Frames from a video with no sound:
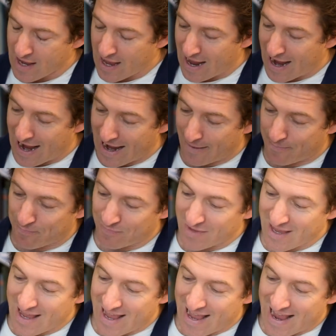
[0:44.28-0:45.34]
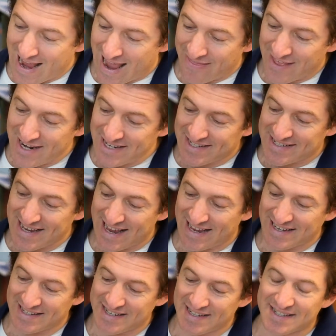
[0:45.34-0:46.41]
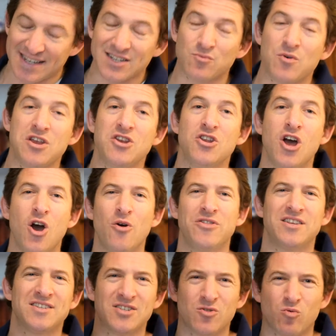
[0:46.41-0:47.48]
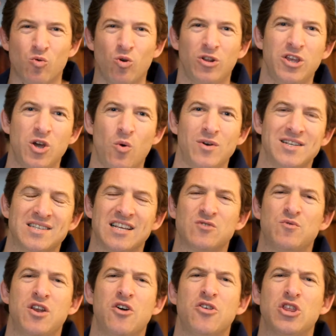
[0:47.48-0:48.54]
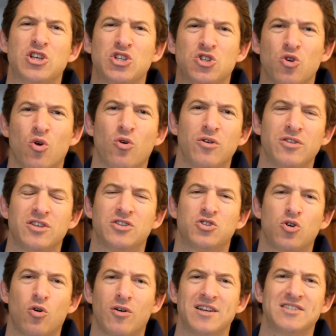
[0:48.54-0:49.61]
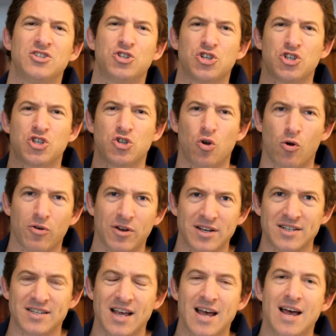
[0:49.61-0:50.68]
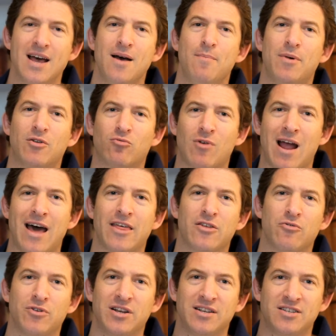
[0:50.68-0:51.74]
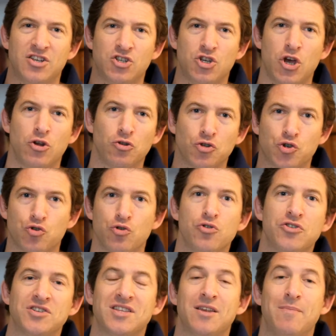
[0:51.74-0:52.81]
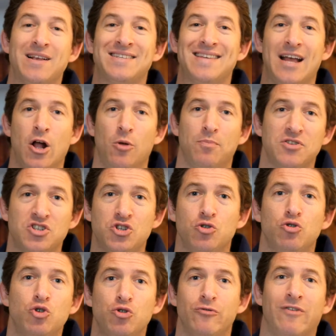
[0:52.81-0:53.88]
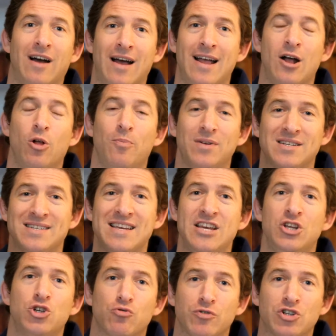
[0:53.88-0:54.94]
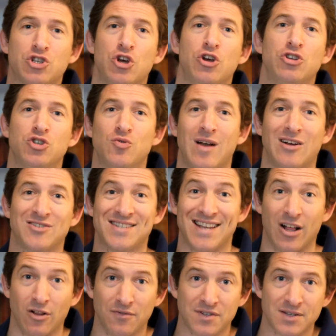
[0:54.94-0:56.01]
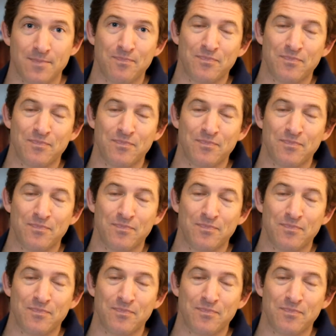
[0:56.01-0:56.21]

And then he says, we know, and this is a rule he always says, we know that the Torah isn't just stories, but rather it is eternal truths that are meant to help us do tshuva, help us each return to ourselves.